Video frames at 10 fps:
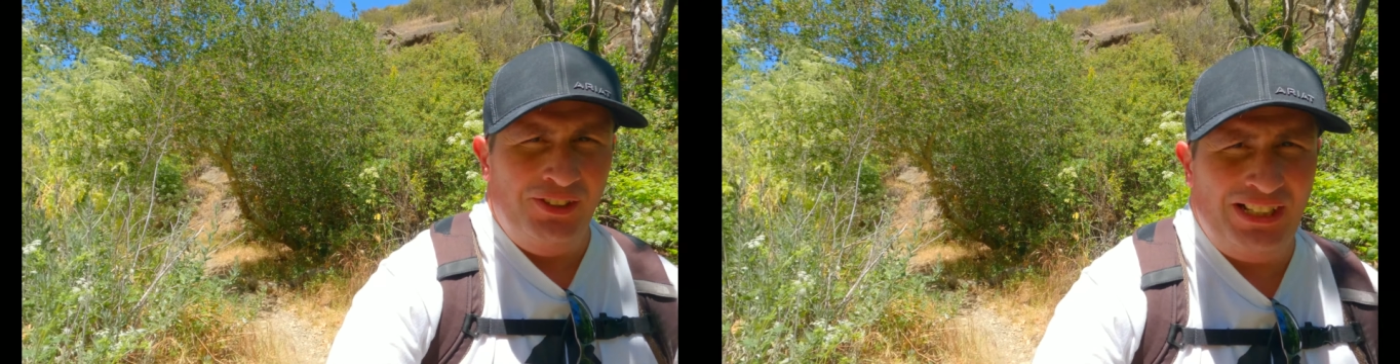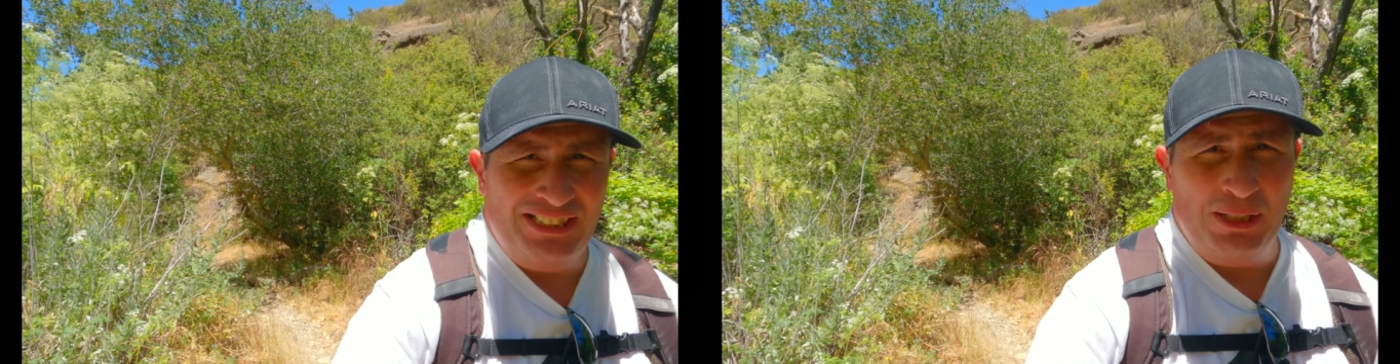
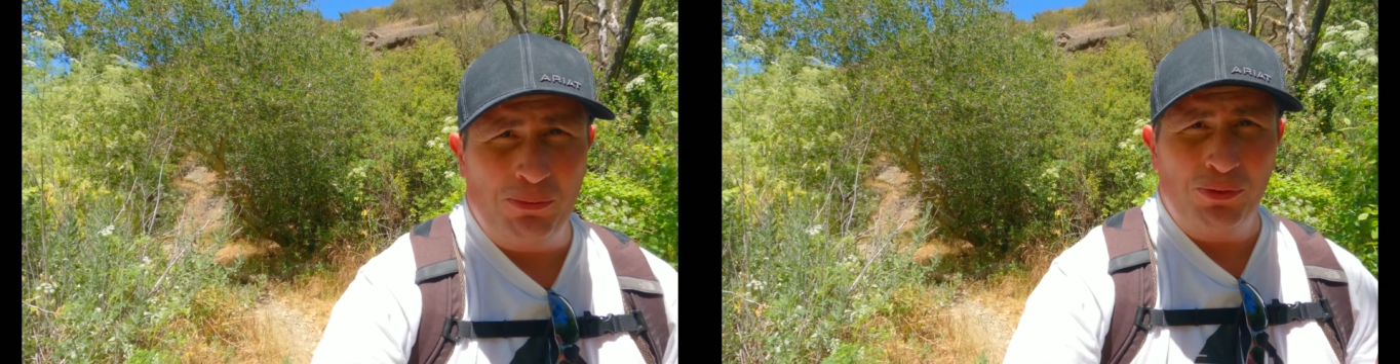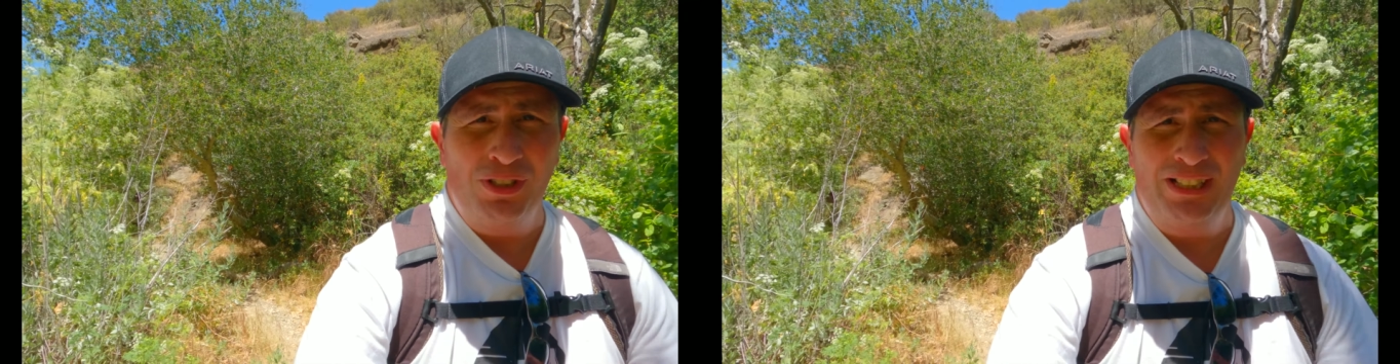you get
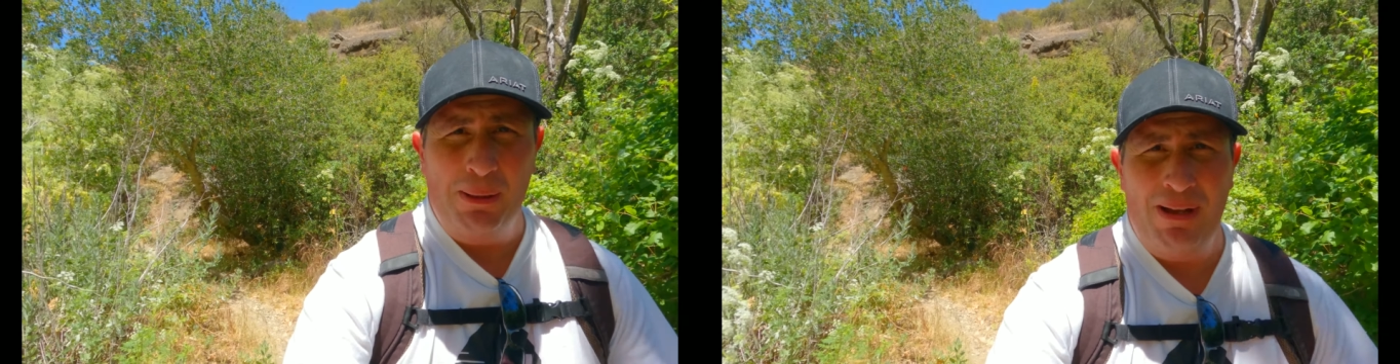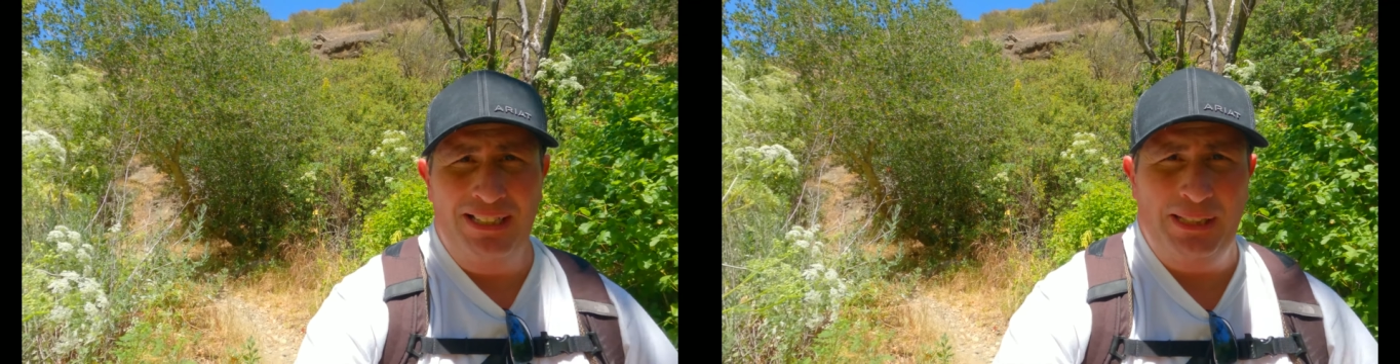some really
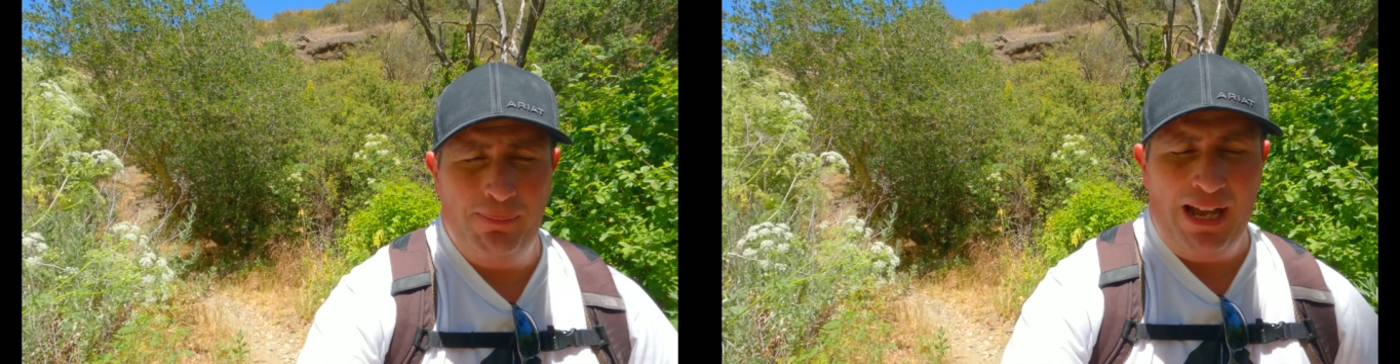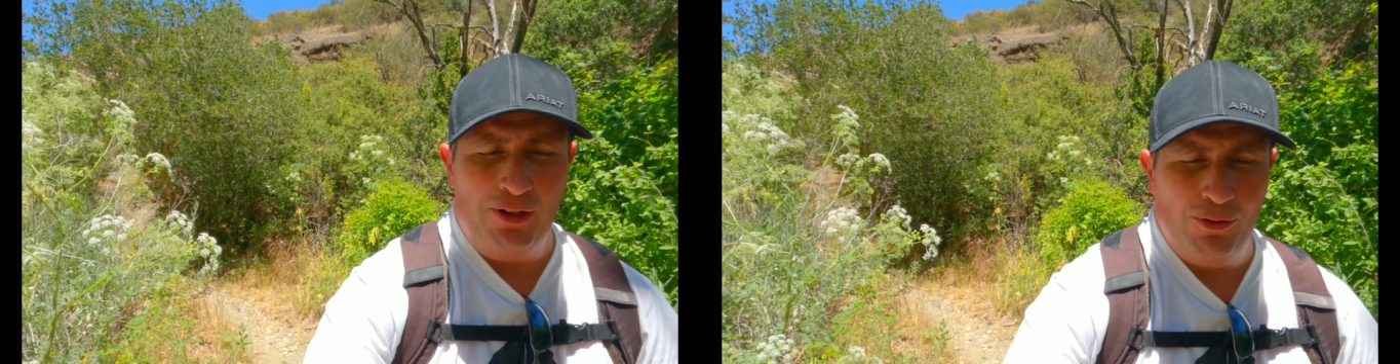
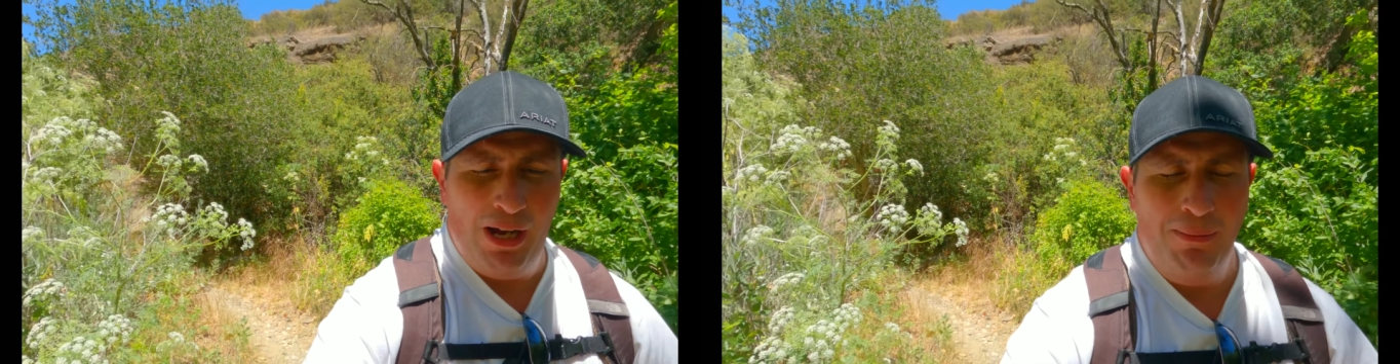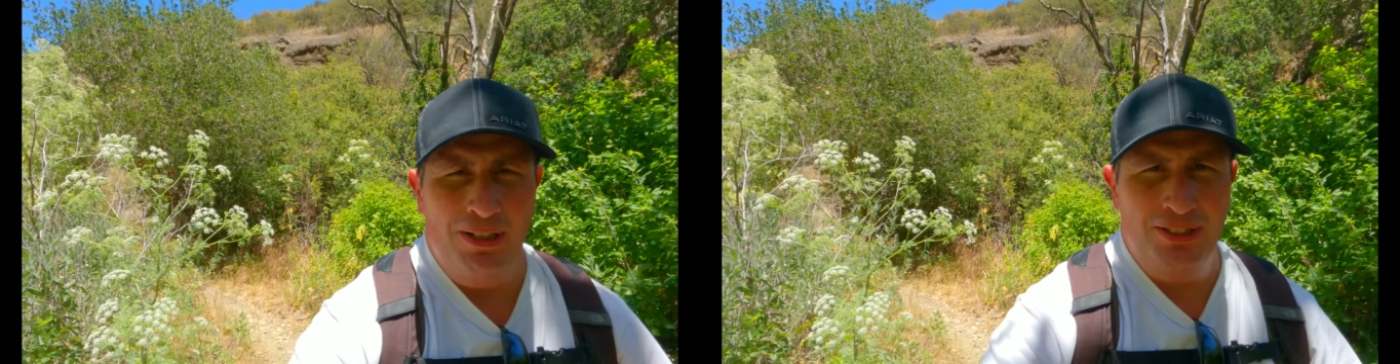amazing
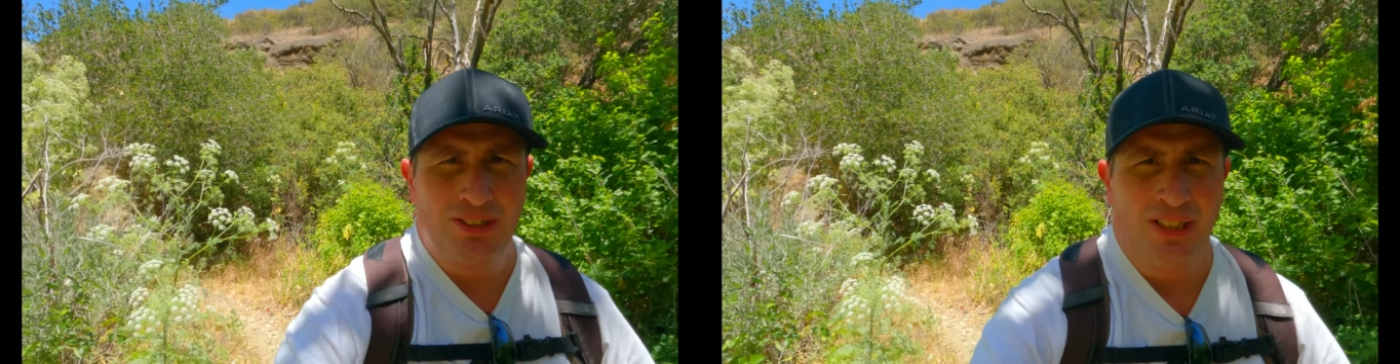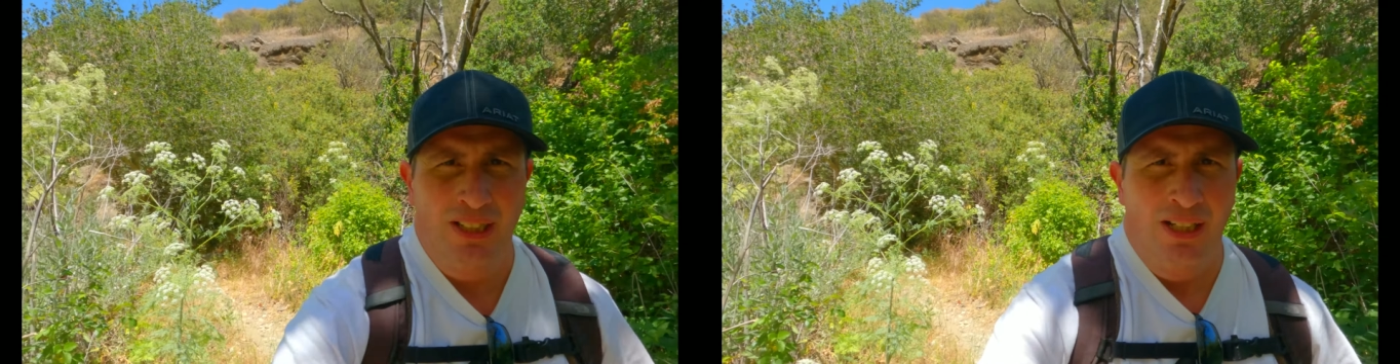
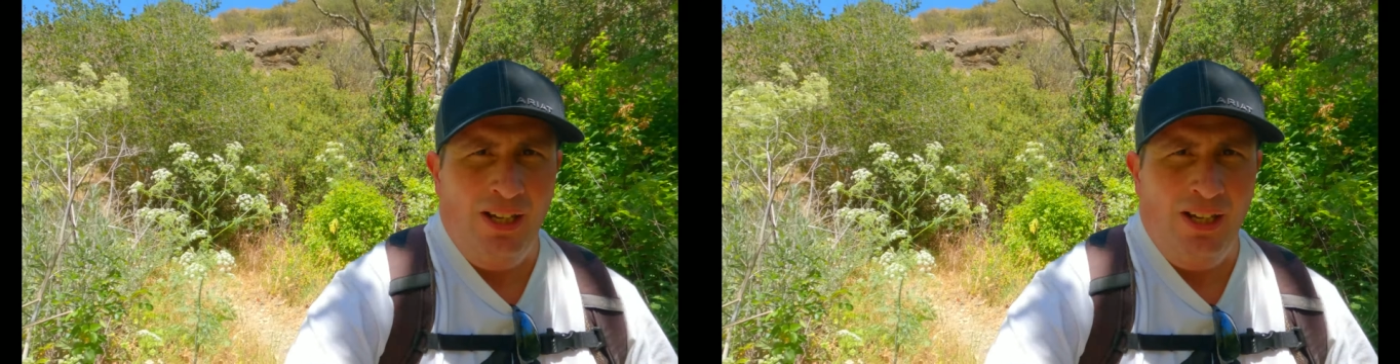panoramas